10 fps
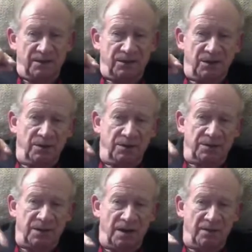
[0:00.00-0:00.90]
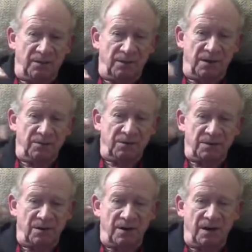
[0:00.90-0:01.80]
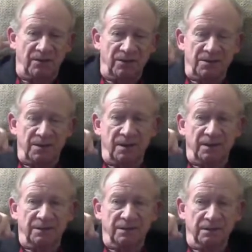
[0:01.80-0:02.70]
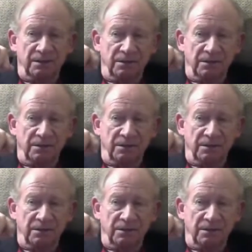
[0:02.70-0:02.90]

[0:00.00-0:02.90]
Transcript: so it's time for them to start having sex